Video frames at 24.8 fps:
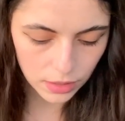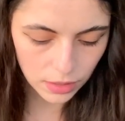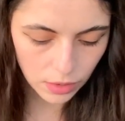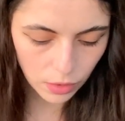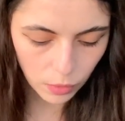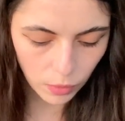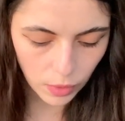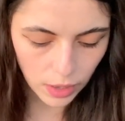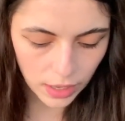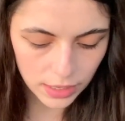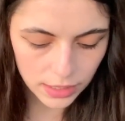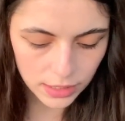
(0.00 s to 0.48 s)

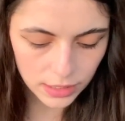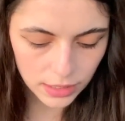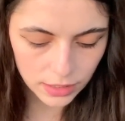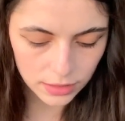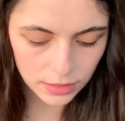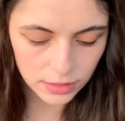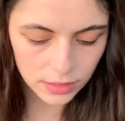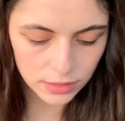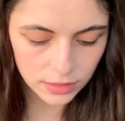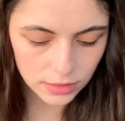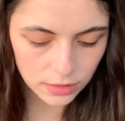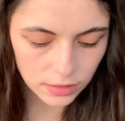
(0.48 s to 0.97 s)
Why
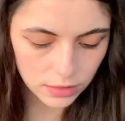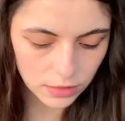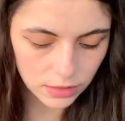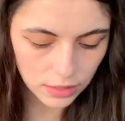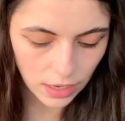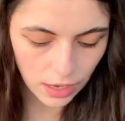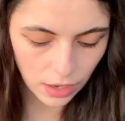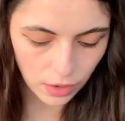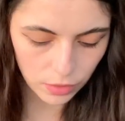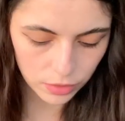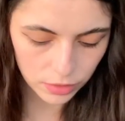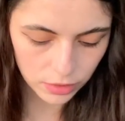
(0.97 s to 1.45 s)
did the
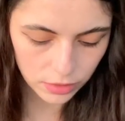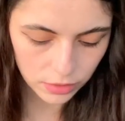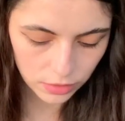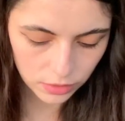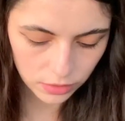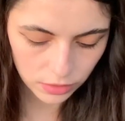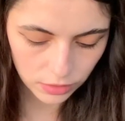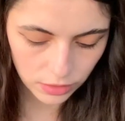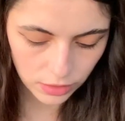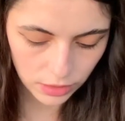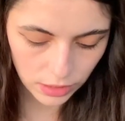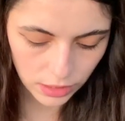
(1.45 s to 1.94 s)
tower,
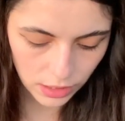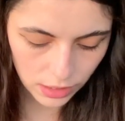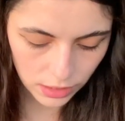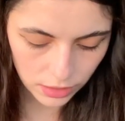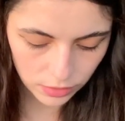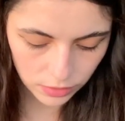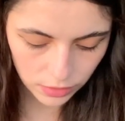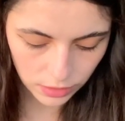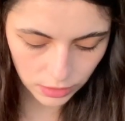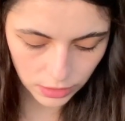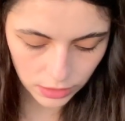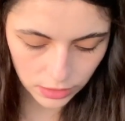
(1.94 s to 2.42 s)

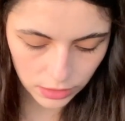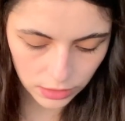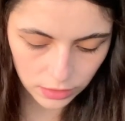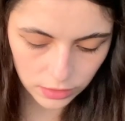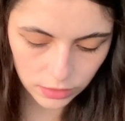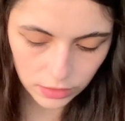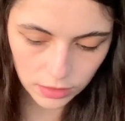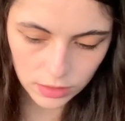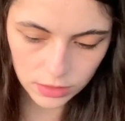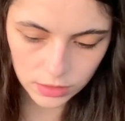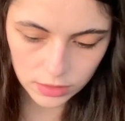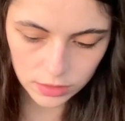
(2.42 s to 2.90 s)
okay,
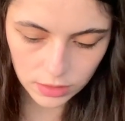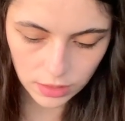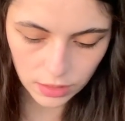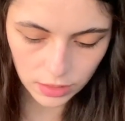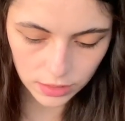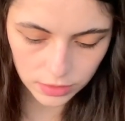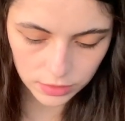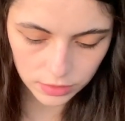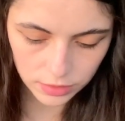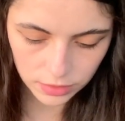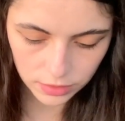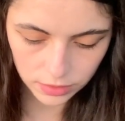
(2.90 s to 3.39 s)
this
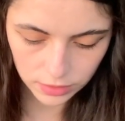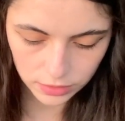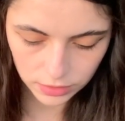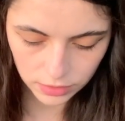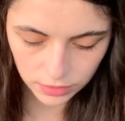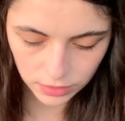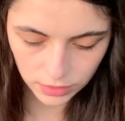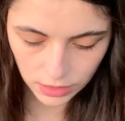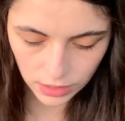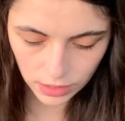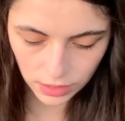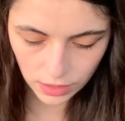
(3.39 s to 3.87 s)
card.
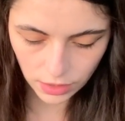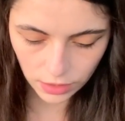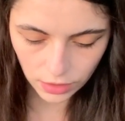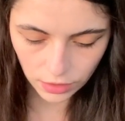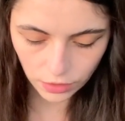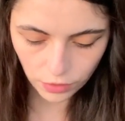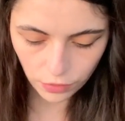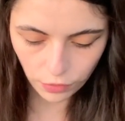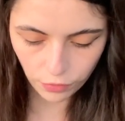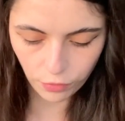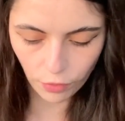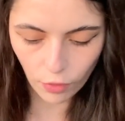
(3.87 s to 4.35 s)

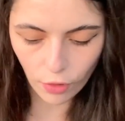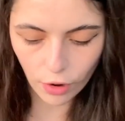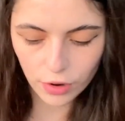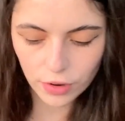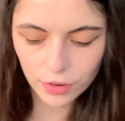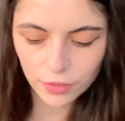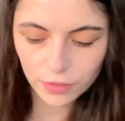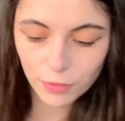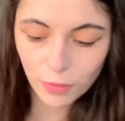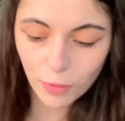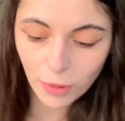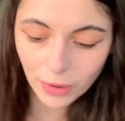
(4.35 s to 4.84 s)
The 4
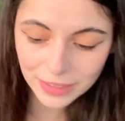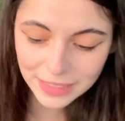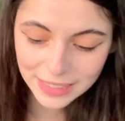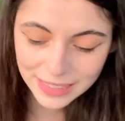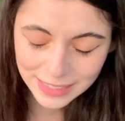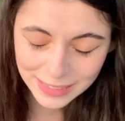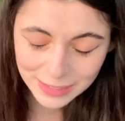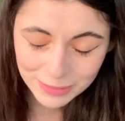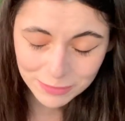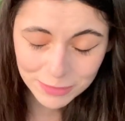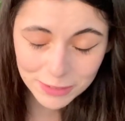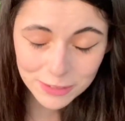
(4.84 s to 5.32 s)
of
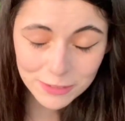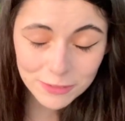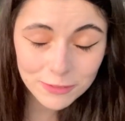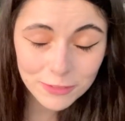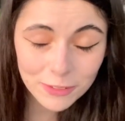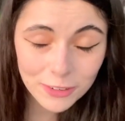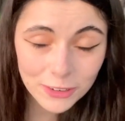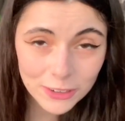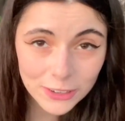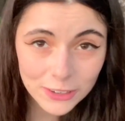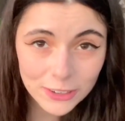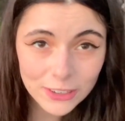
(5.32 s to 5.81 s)
Wands in
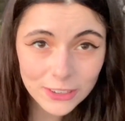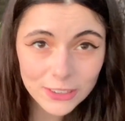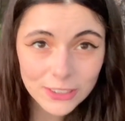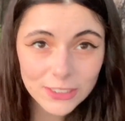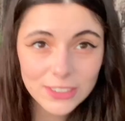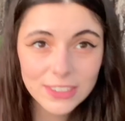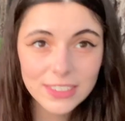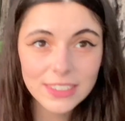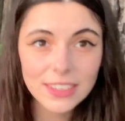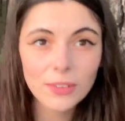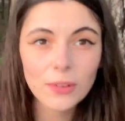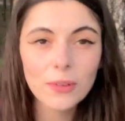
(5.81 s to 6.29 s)

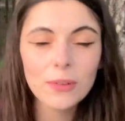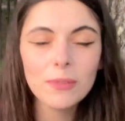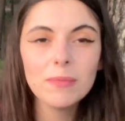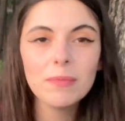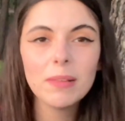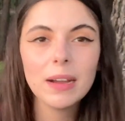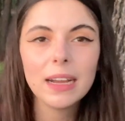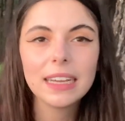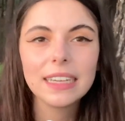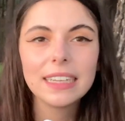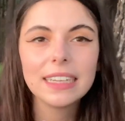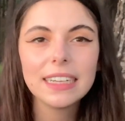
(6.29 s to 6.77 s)
reverse. Oh
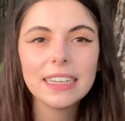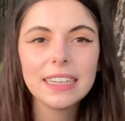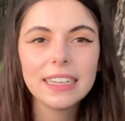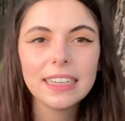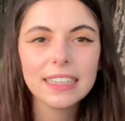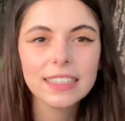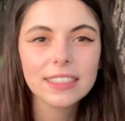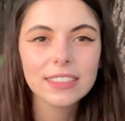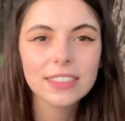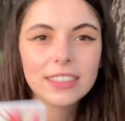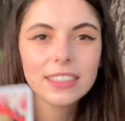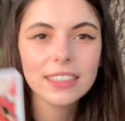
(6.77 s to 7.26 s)
my
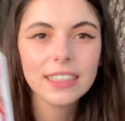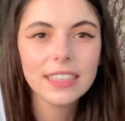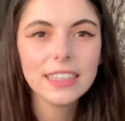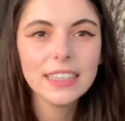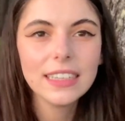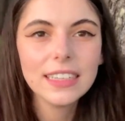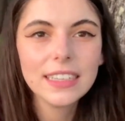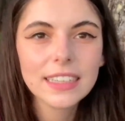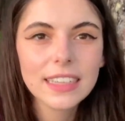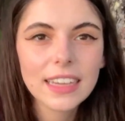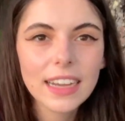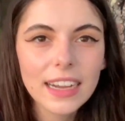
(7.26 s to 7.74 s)
gosh,
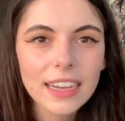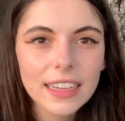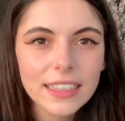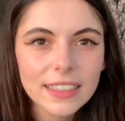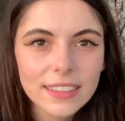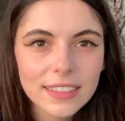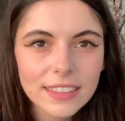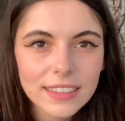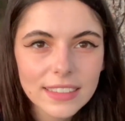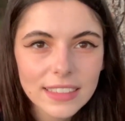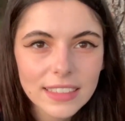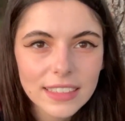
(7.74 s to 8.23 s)

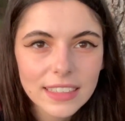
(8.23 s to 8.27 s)
guys.